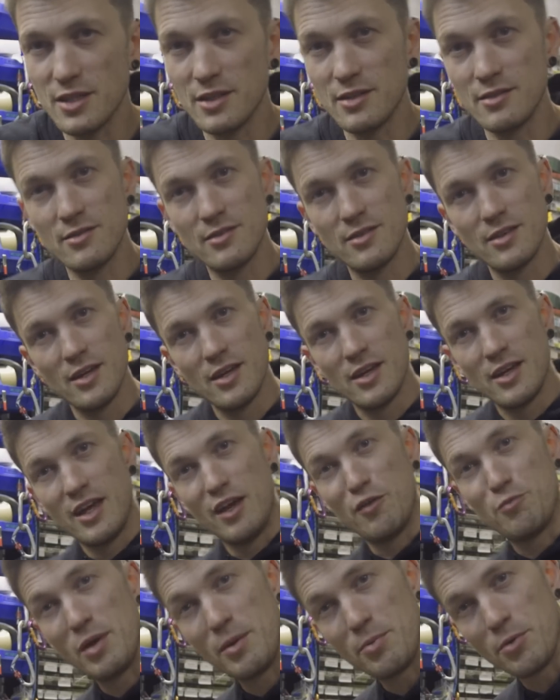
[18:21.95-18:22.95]
And
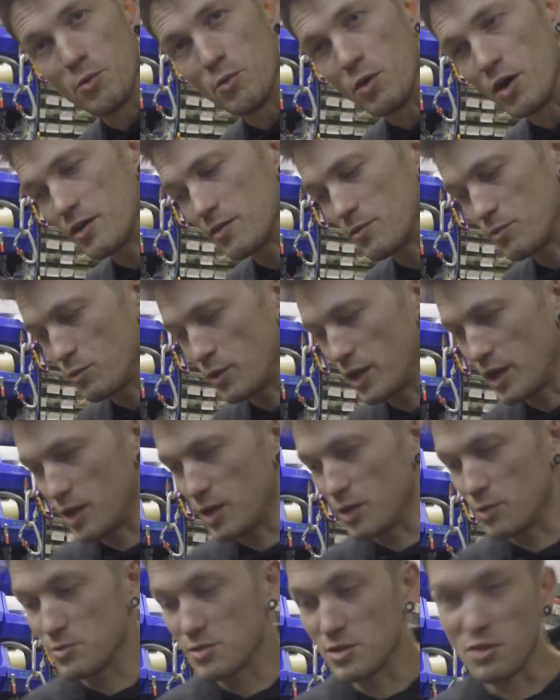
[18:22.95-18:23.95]
if people want,
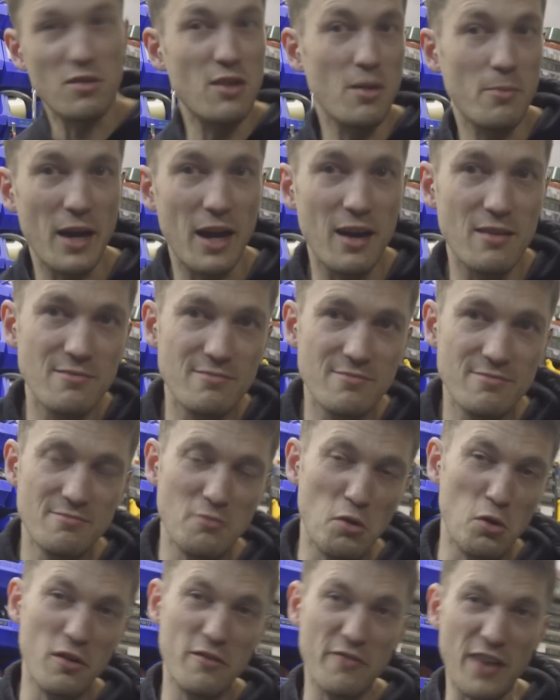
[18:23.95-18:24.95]
we'll talk about
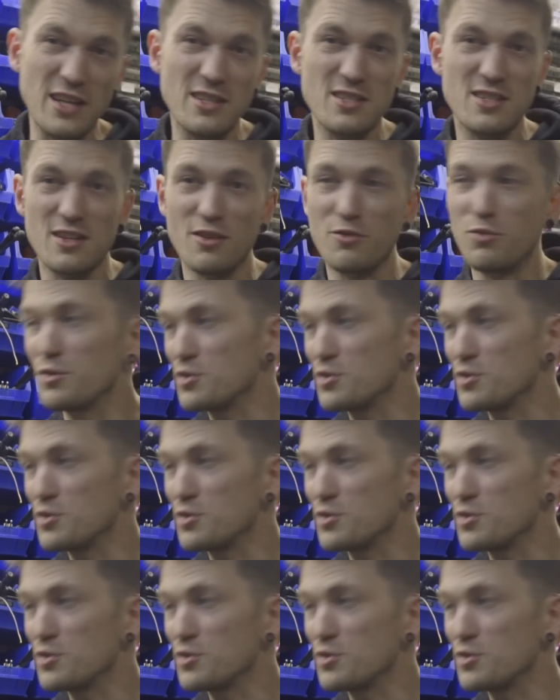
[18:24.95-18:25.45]
more advanced stuff.